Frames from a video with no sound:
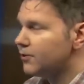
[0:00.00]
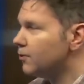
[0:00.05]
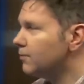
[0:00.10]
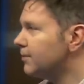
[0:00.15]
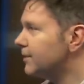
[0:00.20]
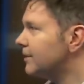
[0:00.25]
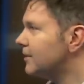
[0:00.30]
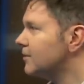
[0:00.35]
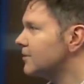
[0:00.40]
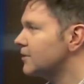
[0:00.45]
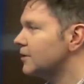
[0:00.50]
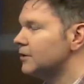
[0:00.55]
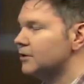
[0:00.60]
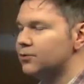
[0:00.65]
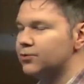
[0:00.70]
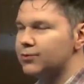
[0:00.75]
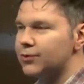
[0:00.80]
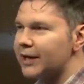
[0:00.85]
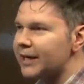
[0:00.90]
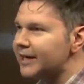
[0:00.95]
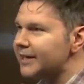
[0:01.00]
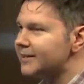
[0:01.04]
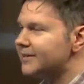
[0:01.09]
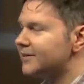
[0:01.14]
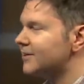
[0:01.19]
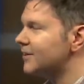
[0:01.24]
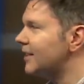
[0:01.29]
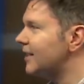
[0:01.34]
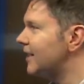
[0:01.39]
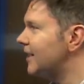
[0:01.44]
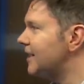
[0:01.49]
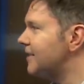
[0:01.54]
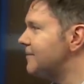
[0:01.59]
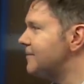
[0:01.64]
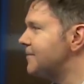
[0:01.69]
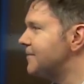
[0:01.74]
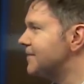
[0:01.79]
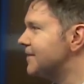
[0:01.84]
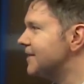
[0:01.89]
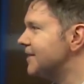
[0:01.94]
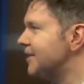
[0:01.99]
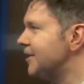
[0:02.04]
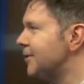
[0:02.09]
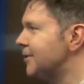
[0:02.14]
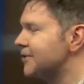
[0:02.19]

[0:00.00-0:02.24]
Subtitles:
but there's a great you know,